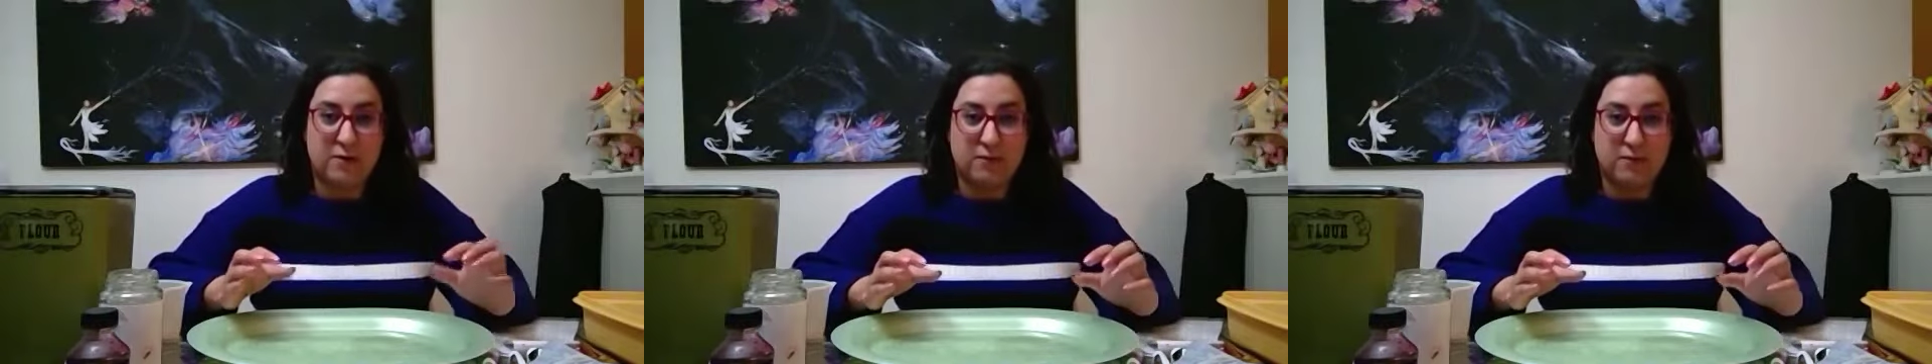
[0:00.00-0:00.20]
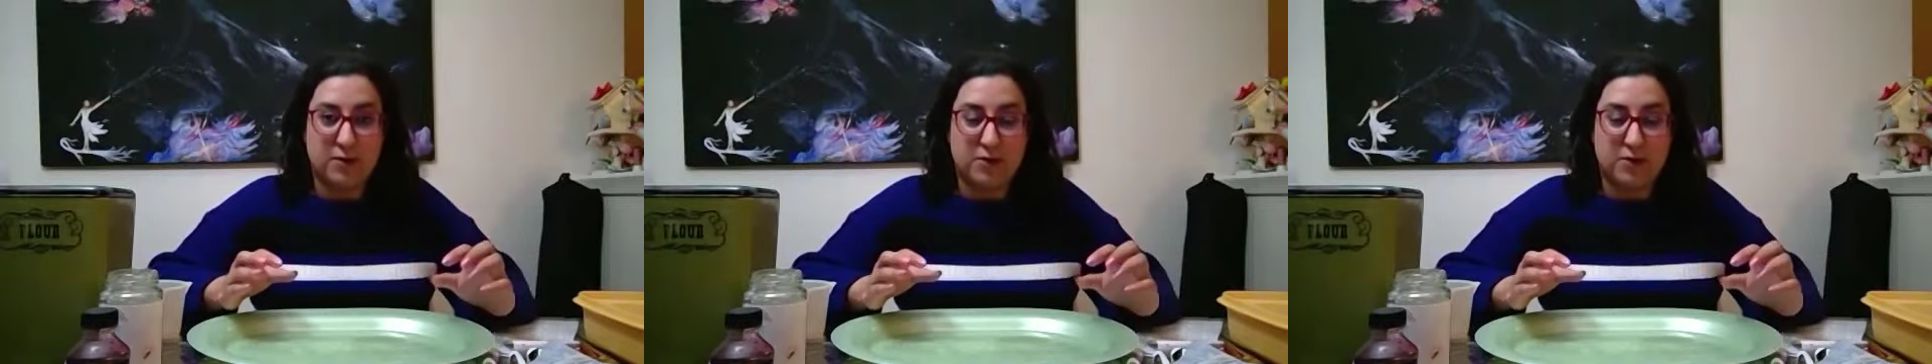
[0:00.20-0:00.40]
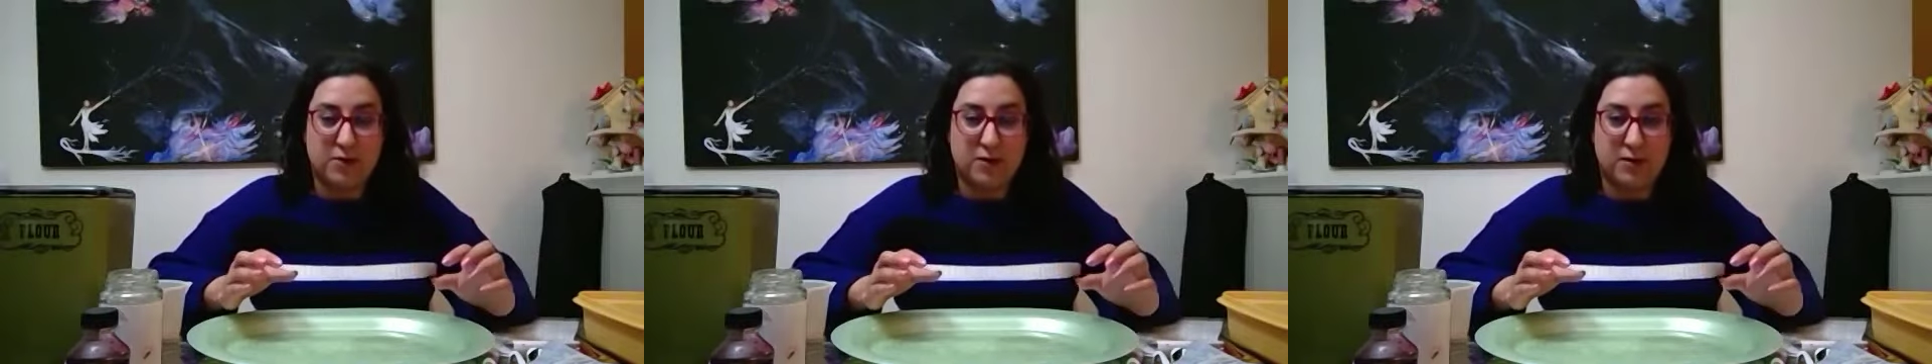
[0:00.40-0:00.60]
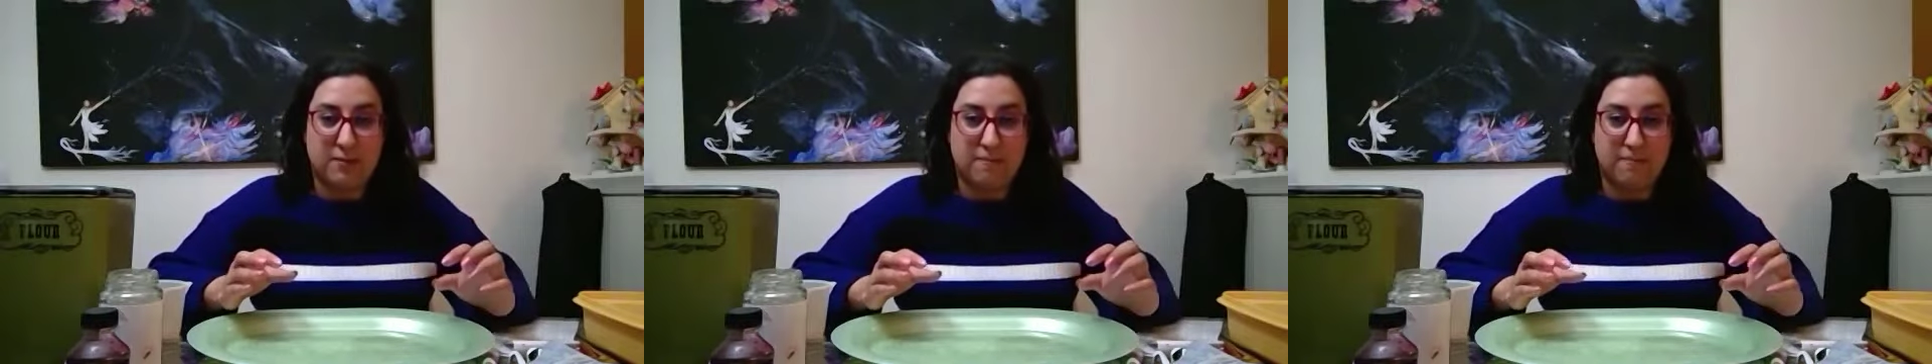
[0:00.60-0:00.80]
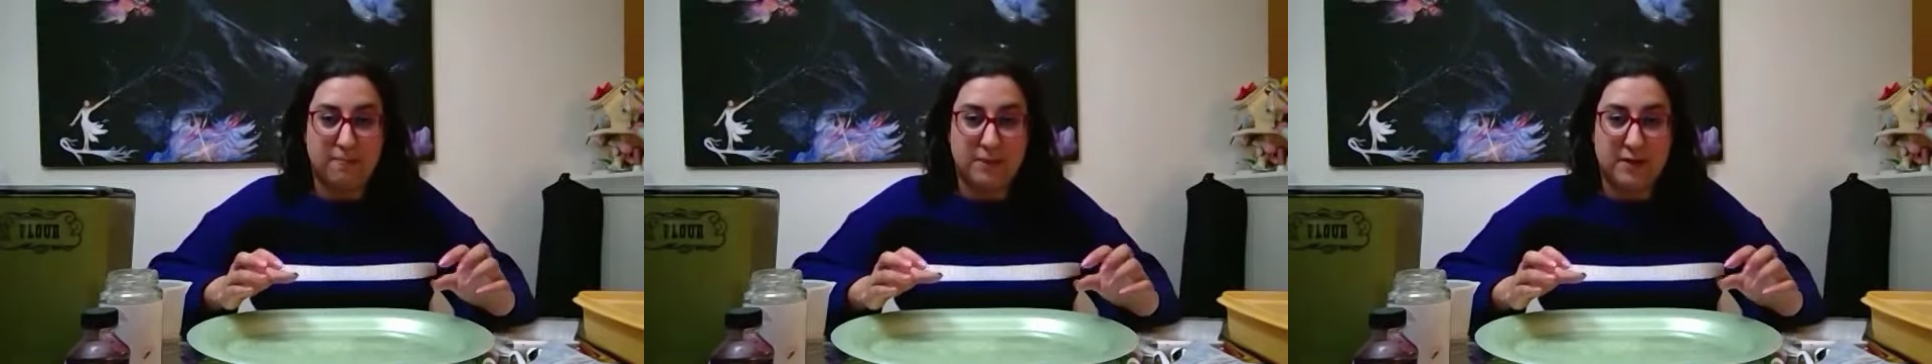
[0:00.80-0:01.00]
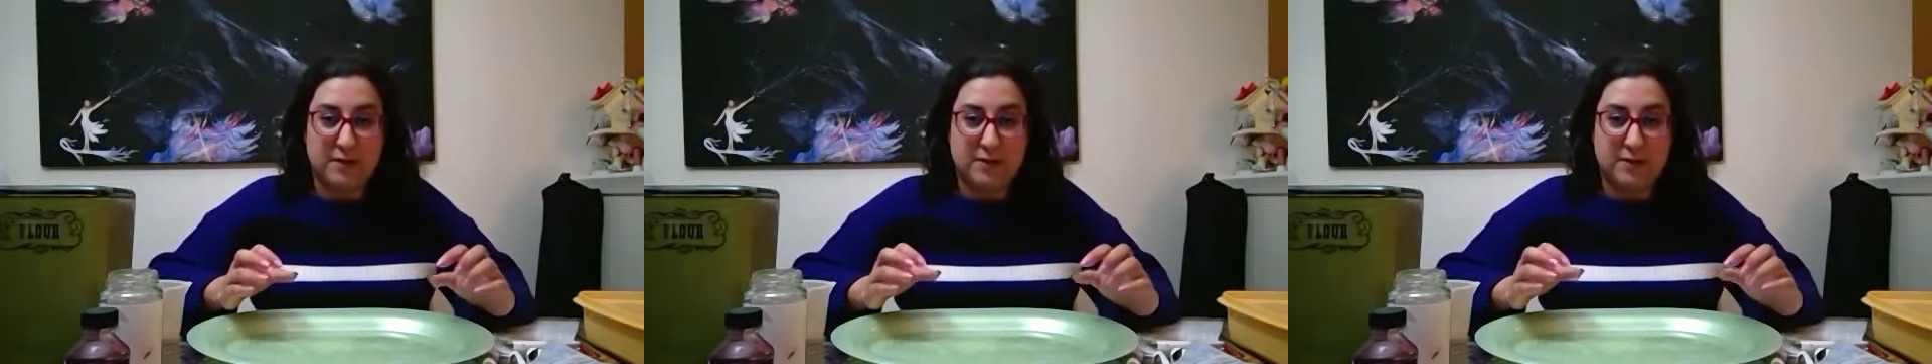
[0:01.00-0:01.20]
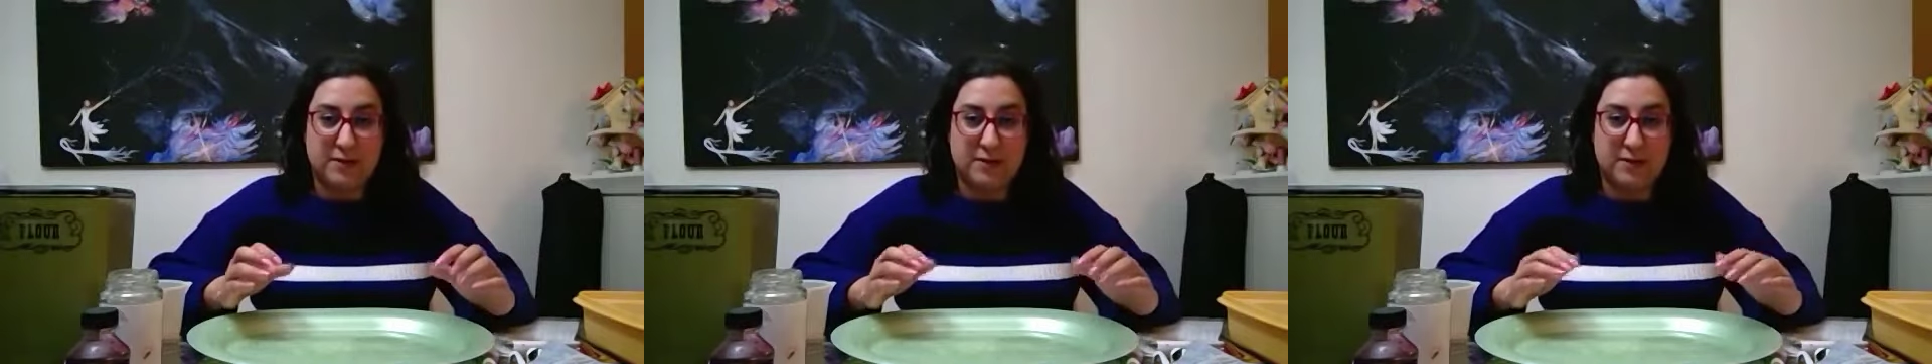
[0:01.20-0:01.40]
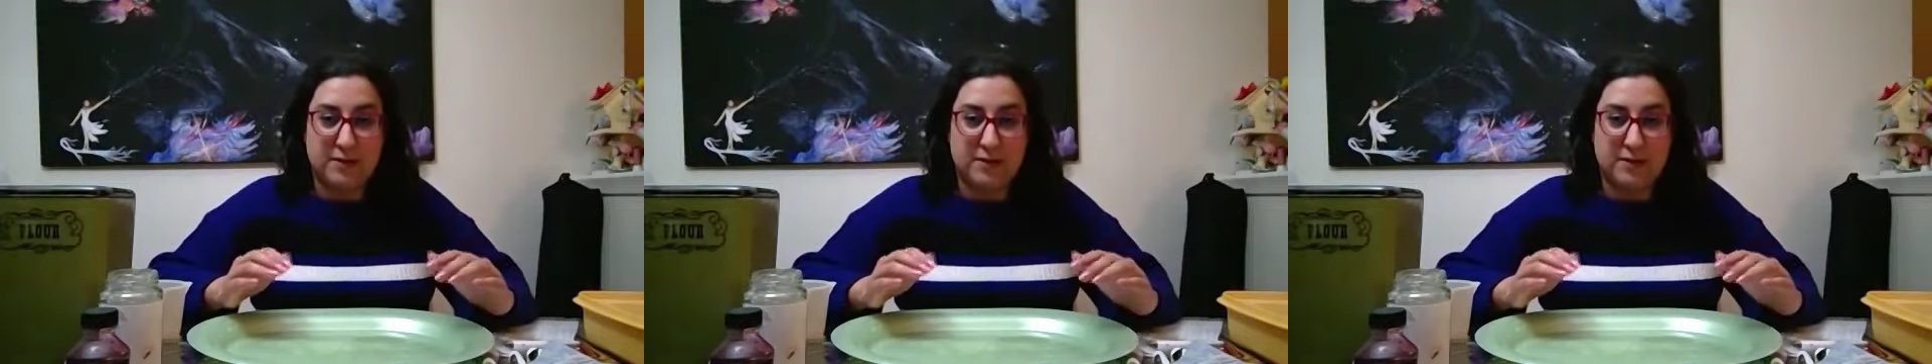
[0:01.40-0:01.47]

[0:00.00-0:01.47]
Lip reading: which is